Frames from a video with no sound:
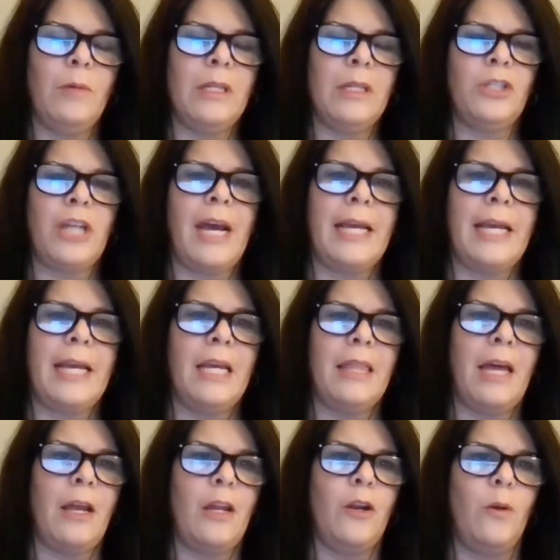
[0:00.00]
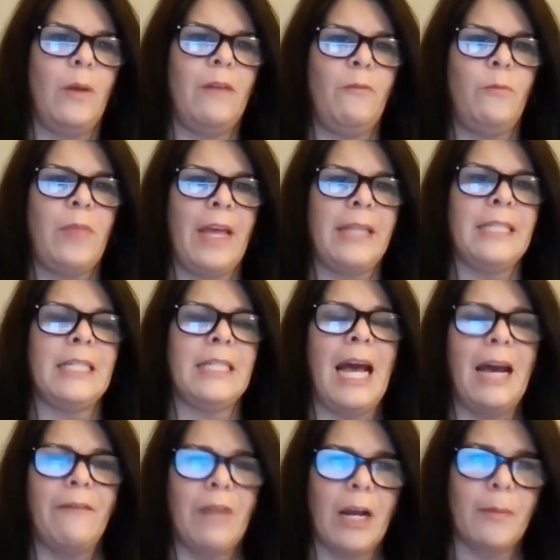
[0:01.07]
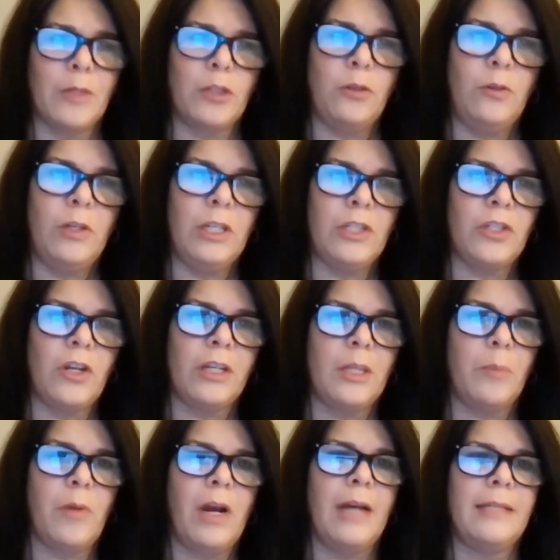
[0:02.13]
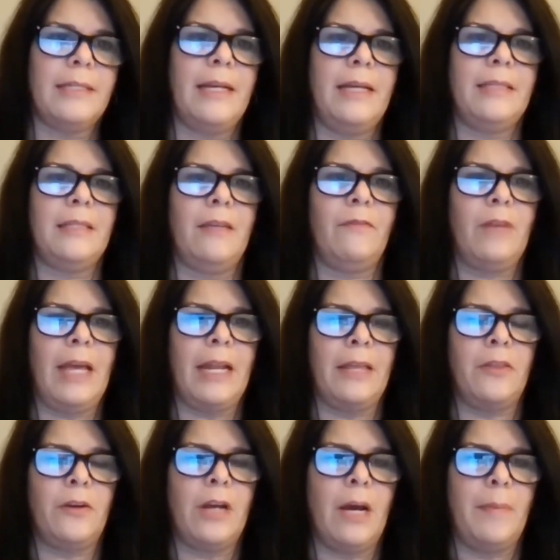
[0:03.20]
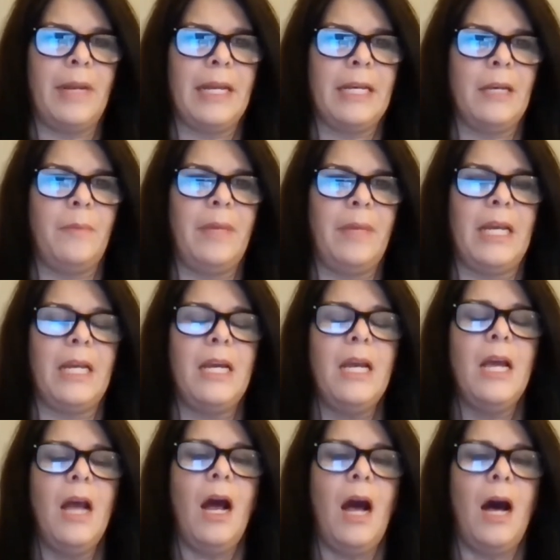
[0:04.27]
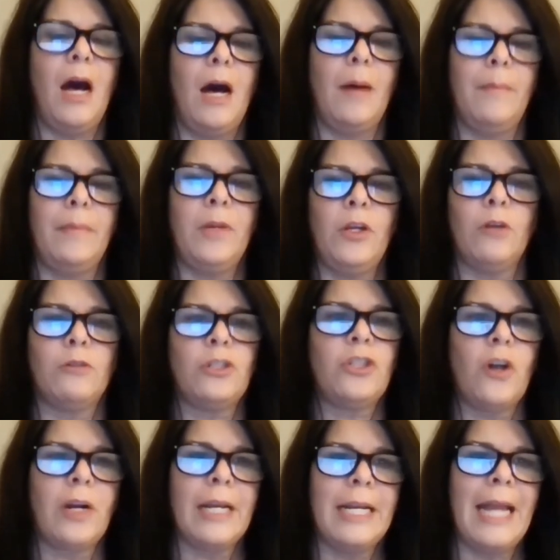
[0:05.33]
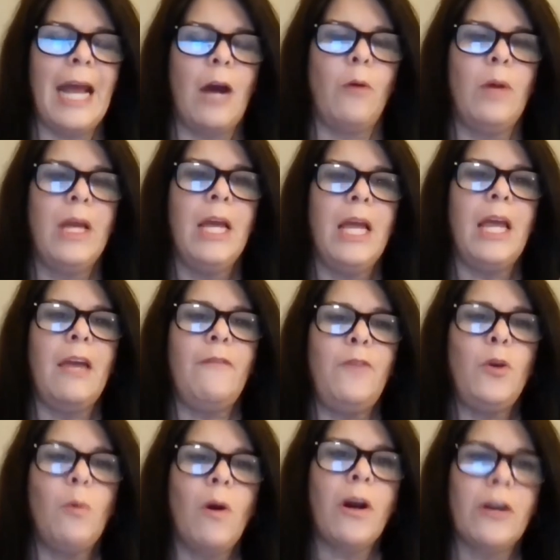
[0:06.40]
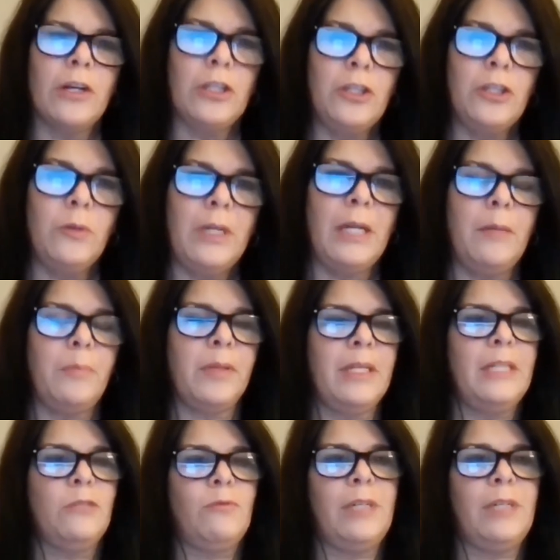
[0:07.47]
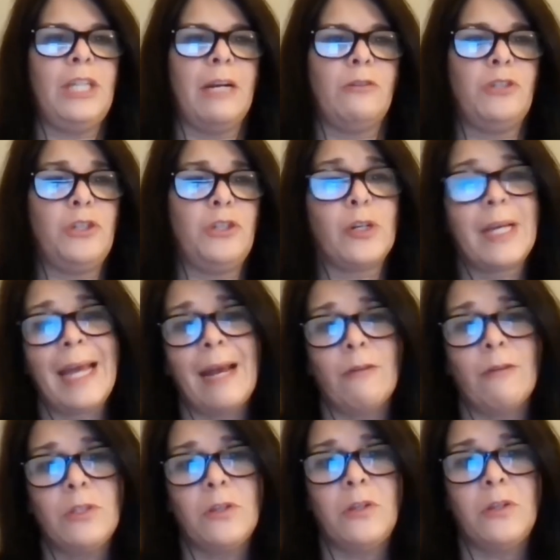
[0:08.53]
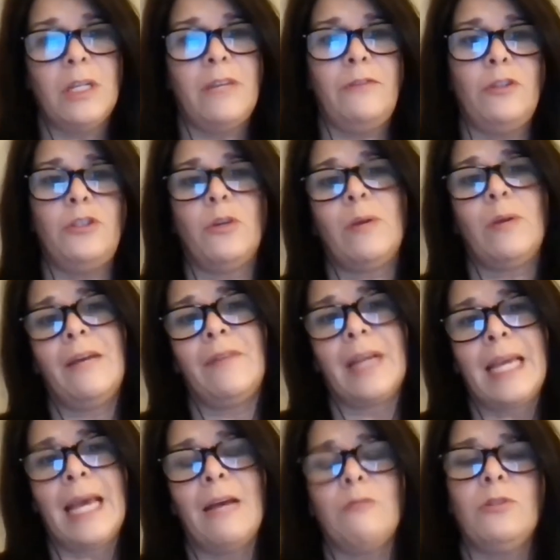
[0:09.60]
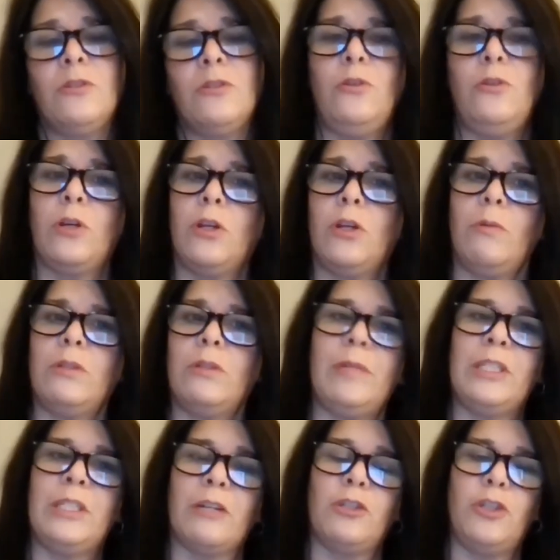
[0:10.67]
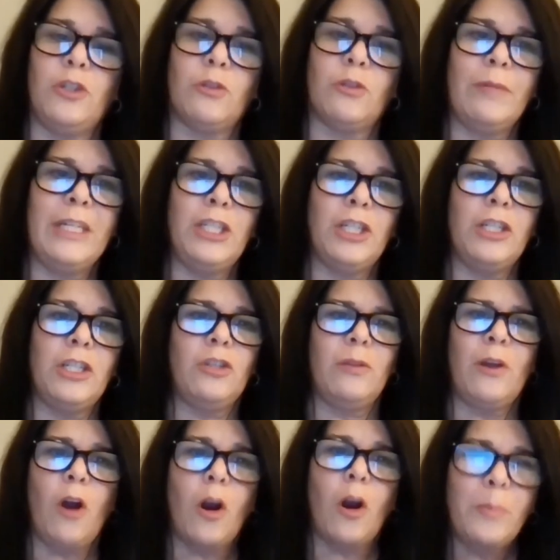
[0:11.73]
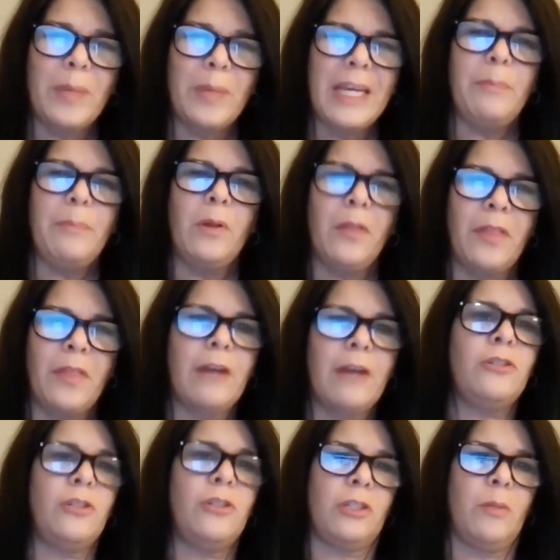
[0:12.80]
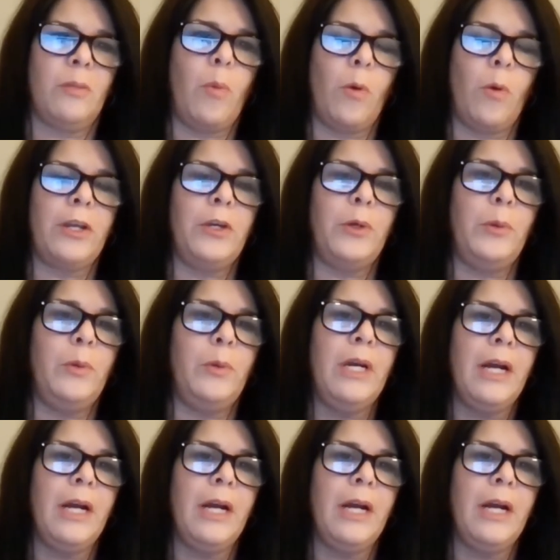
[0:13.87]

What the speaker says: with Jackie that, if they didn't have an opportunity to start the process of getting their nominating committee, starting now, if you are a unit, please reach out to your council. If you don't have a council, you can always reach out to your region. So there are people there to support you.